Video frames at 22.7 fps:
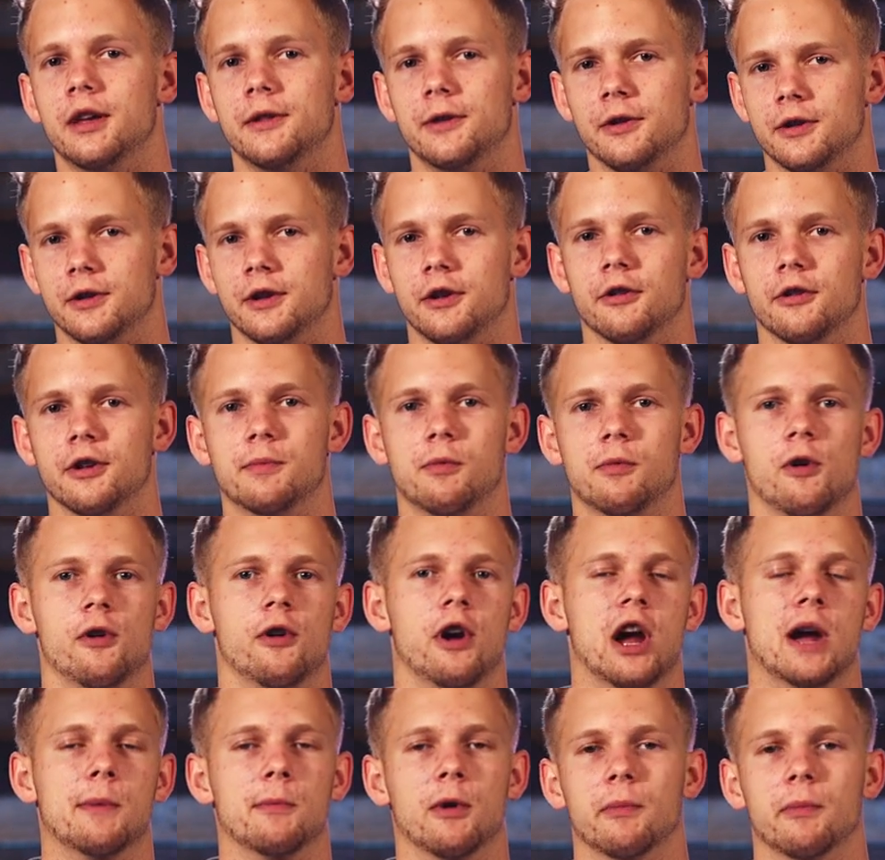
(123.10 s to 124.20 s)
their degree
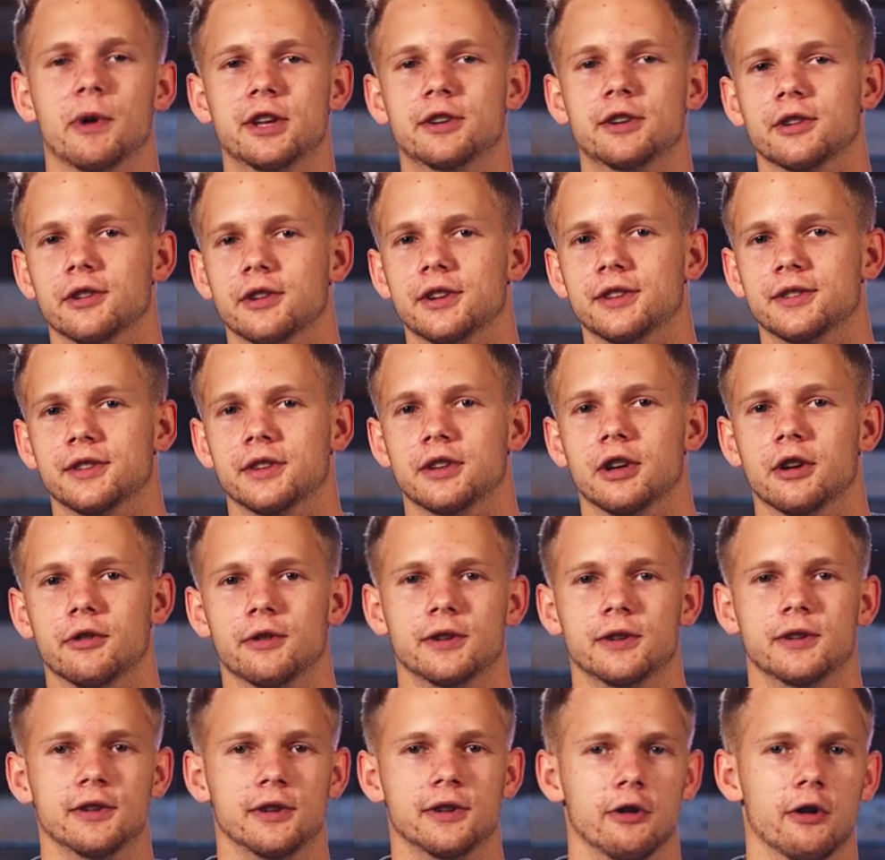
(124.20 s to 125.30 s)
program or major isn't
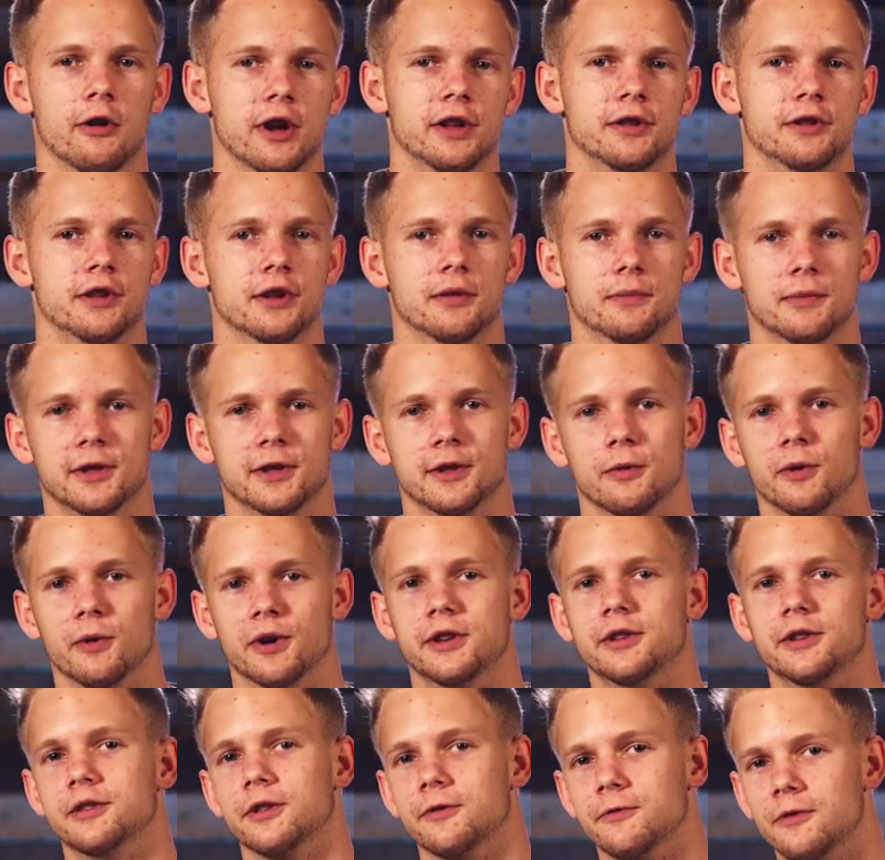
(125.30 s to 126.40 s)
going to degrade them in the
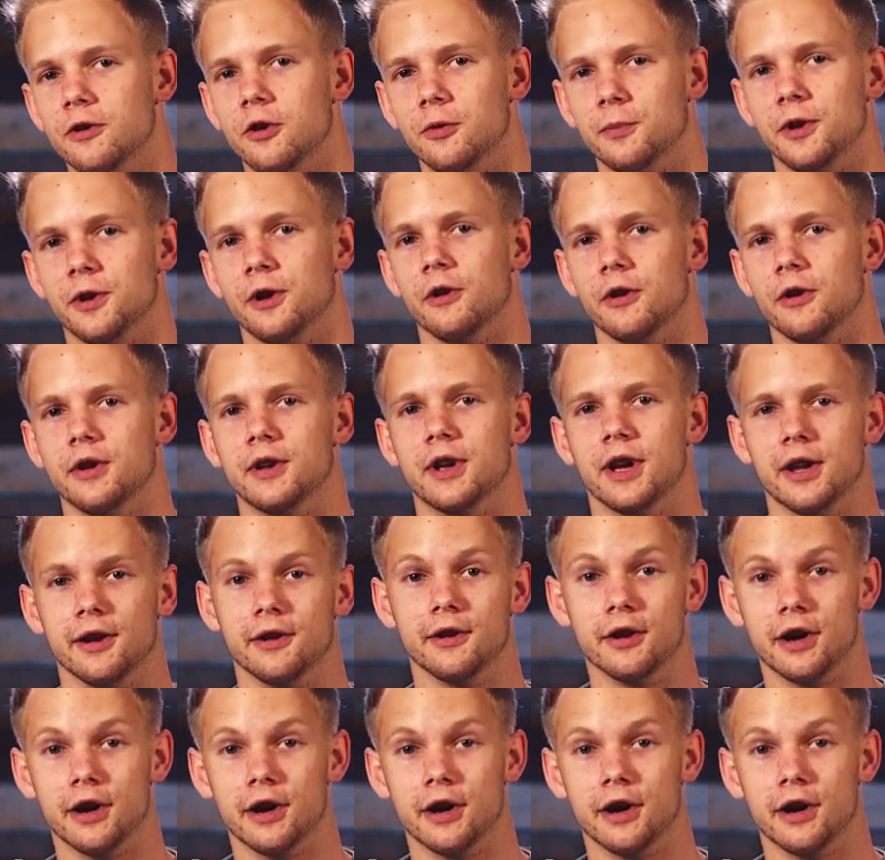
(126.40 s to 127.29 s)
ways a film degree at a